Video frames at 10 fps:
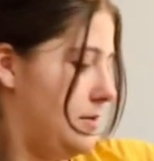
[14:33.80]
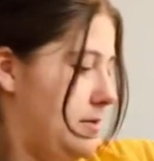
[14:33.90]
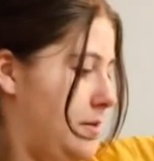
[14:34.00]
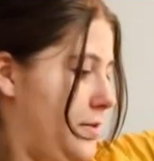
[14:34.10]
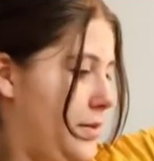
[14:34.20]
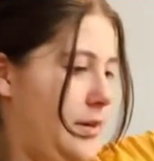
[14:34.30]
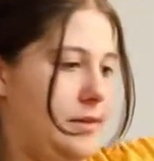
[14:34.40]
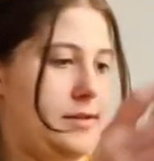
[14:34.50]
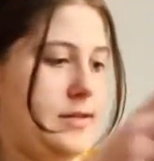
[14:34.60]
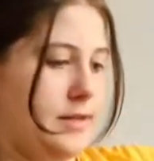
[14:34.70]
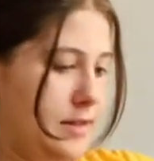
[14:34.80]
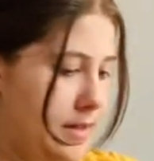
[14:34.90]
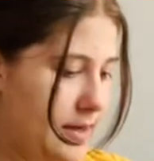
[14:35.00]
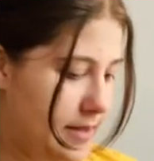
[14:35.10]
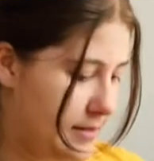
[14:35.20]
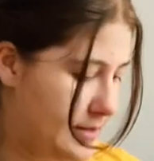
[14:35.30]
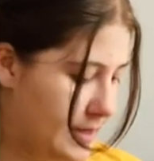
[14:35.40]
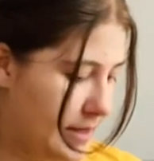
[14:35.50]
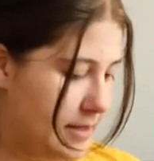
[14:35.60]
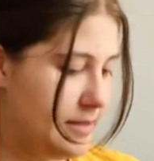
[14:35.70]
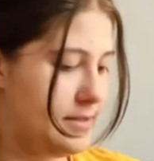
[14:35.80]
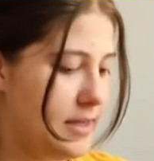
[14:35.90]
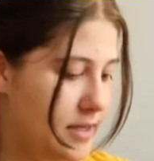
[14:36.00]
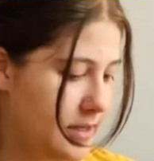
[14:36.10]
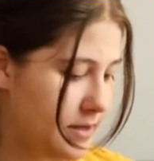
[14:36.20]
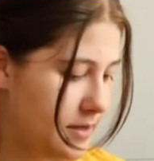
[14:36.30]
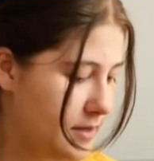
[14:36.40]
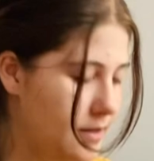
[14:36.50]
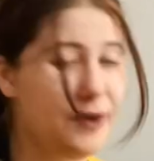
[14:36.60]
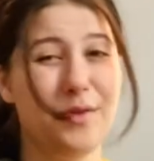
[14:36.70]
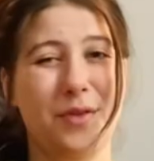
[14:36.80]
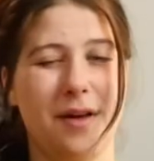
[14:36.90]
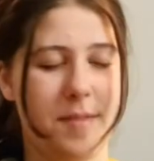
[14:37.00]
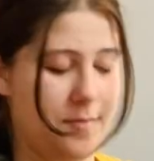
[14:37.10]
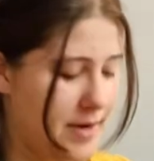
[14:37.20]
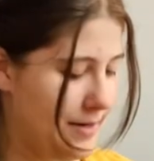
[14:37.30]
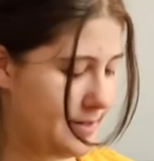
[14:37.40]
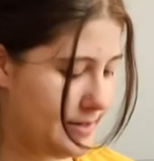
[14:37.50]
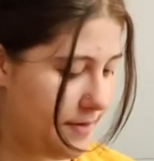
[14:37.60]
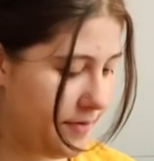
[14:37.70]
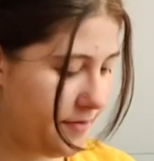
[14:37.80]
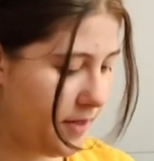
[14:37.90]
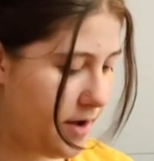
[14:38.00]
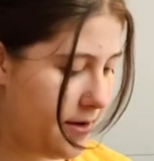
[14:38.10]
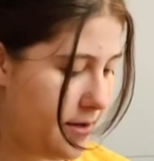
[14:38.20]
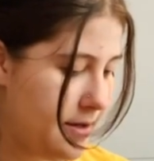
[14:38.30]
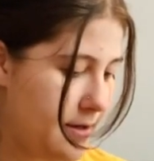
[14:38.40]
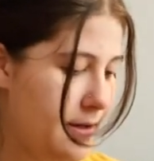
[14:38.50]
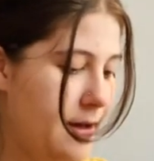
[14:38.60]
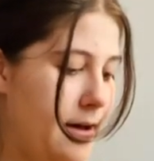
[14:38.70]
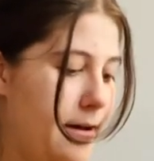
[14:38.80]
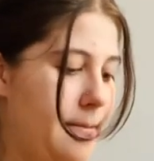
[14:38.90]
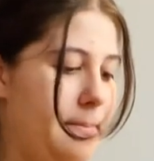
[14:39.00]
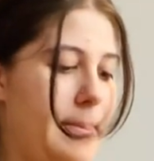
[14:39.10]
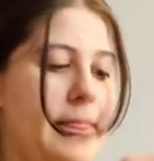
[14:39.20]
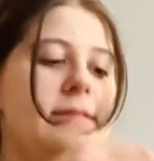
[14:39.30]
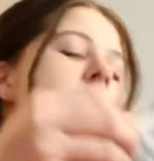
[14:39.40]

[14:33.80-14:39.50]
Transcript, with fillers: All right, this is Lululemon, but it does have a flaw. Um, this